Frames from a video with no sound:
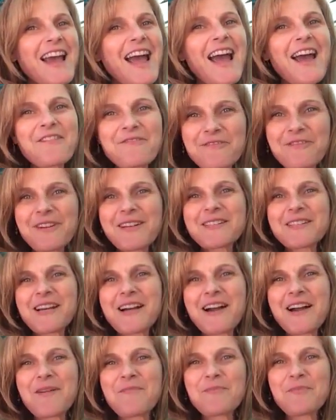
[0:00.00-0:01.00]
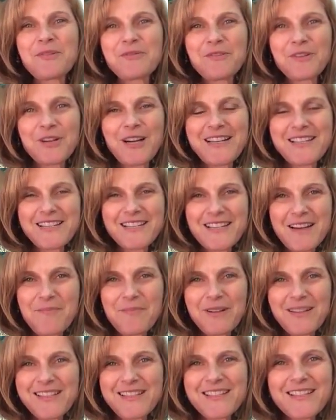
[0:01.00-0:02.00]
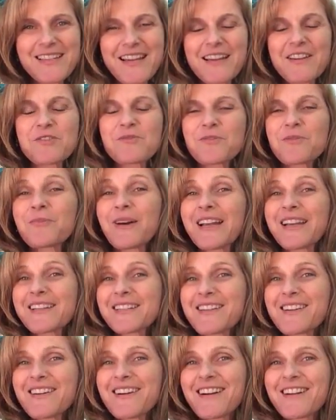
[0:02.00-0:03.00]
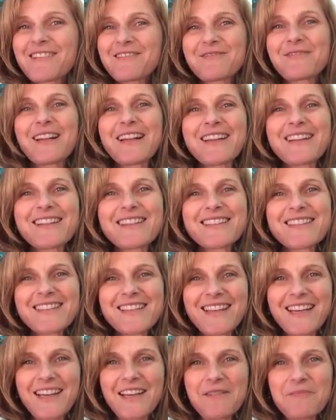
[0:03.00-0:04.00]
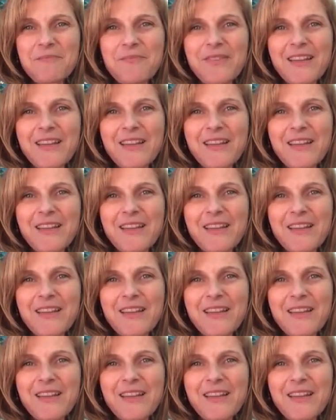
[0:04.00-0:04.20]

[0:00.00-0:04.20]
every time before I step on stage with my guitar ready to sing.